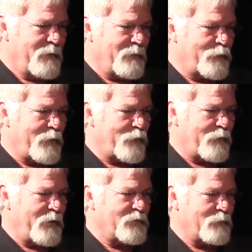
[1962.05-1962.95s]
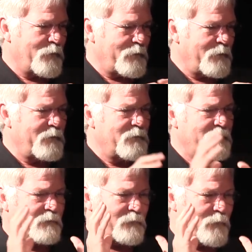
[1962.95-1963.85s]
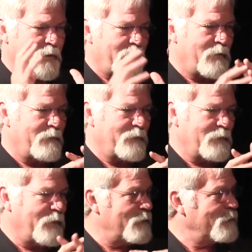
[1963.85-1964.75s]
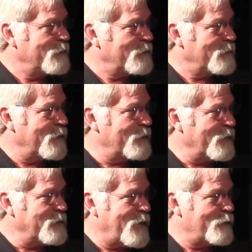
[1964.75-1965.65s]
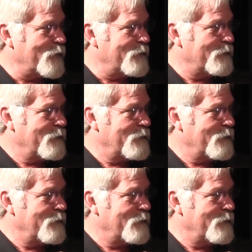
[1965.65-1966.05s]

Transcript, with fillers: and the preparation, but then you just have to back off and let let things happen.